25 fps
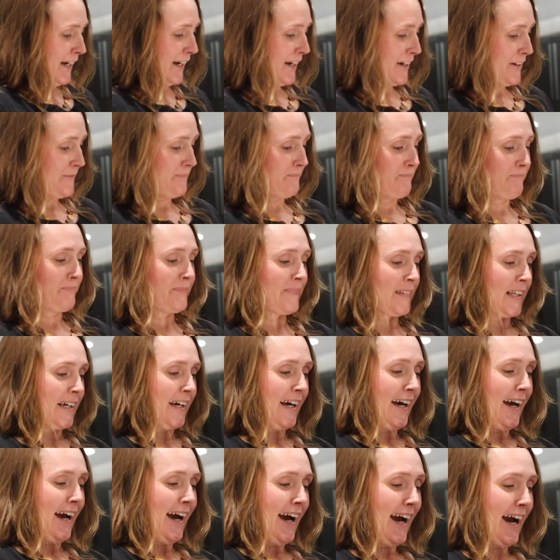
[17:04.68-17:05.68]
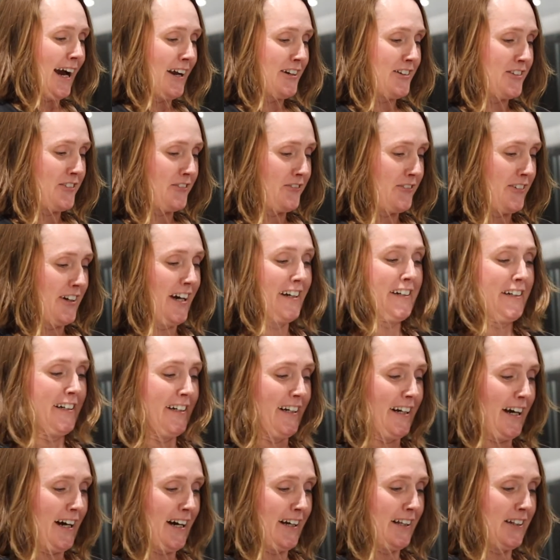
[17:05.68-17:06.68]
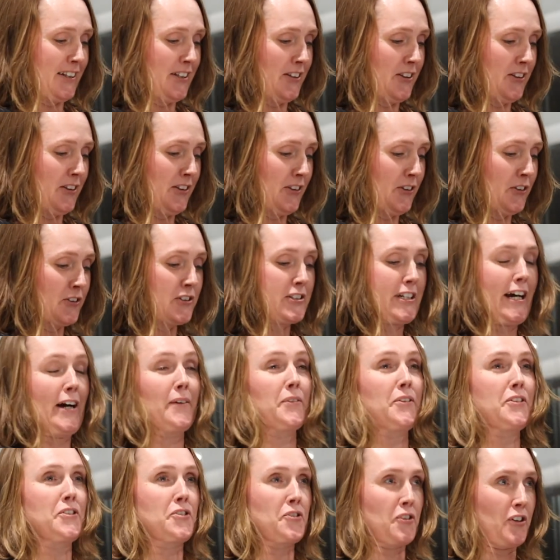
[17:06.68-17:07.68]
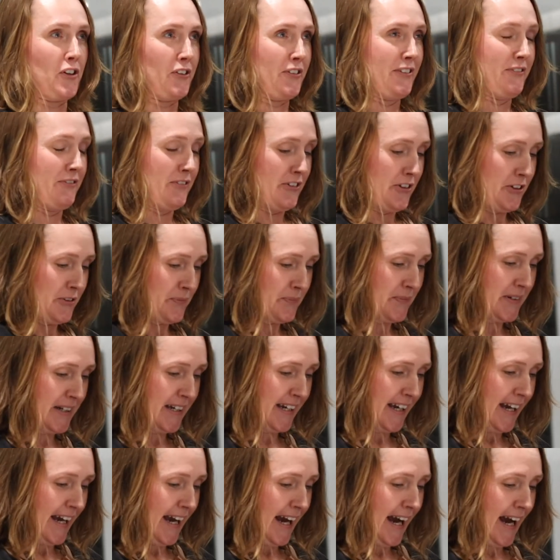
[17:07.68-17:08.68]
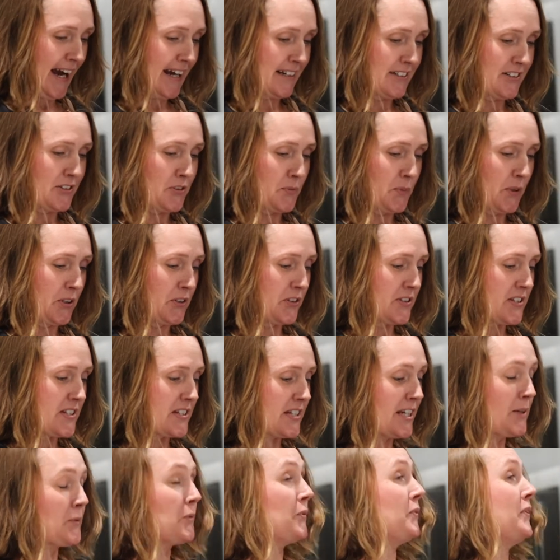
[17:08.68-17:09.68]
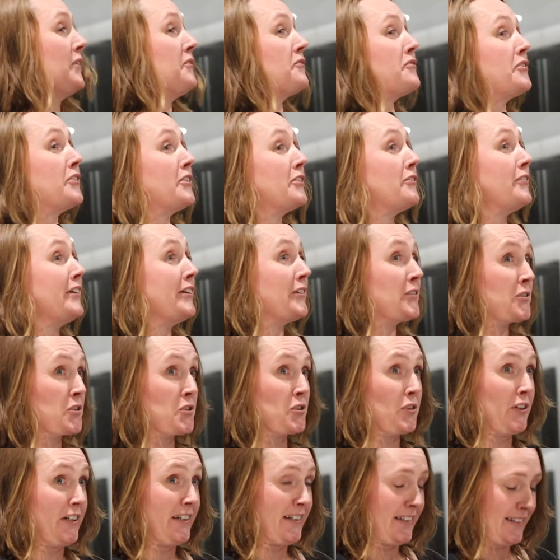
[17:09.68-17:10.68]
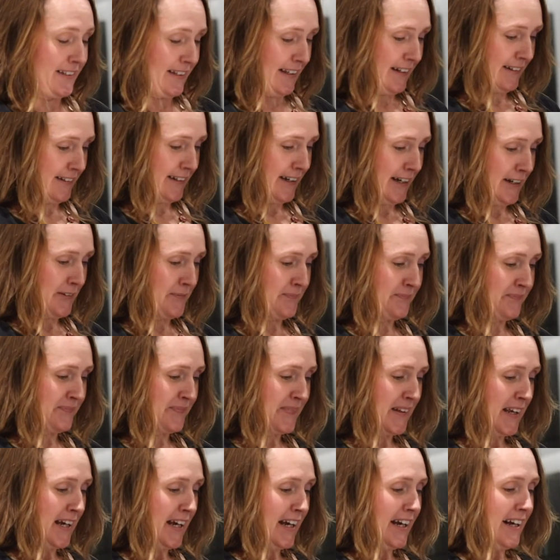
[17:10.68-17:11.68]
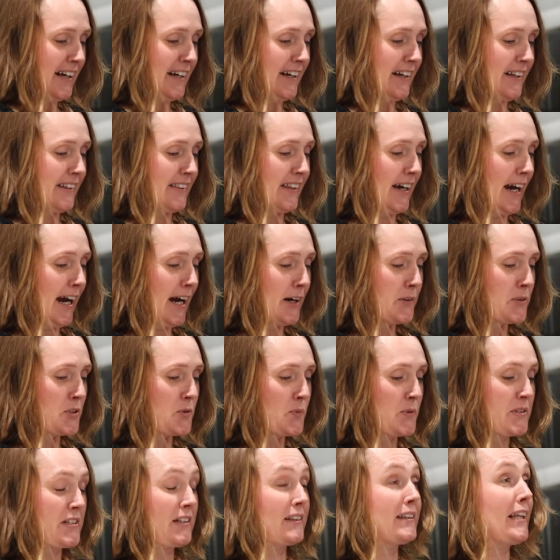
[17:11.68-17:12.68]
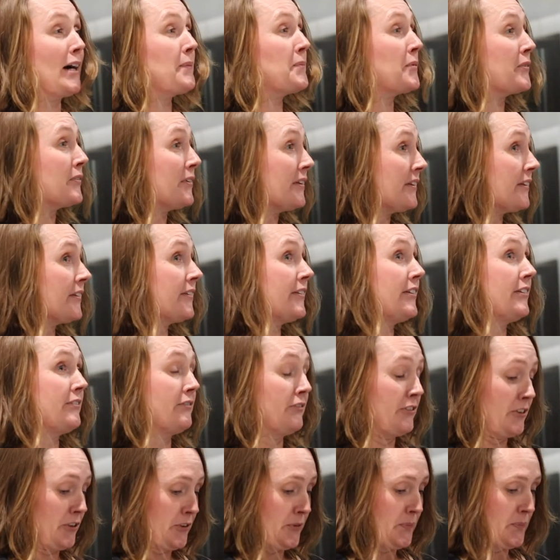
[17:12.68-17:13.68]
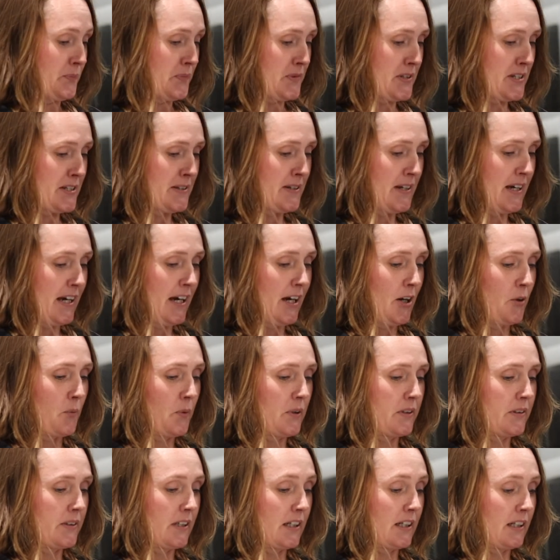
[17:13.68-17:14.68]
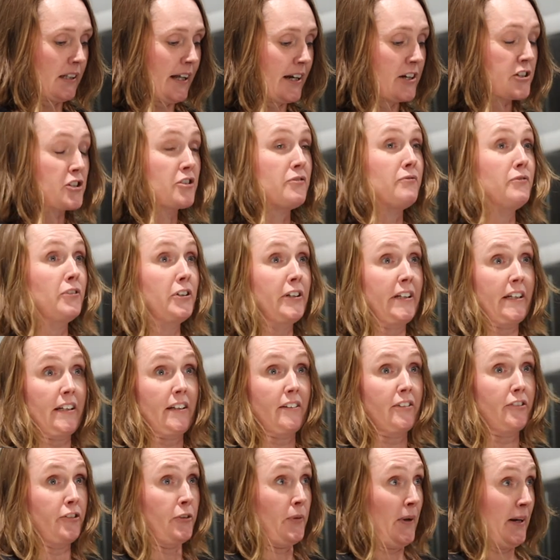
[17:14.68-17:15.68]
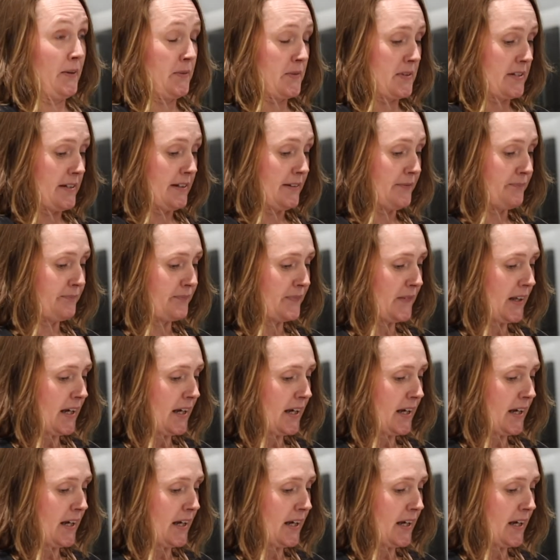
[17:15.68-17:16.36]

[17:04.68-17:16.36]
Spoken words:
and Rhiannon and I looked down the drawing room and we could see we were in for a real treat that day. The house was a labyrinth of rooms with the collection running throughout it.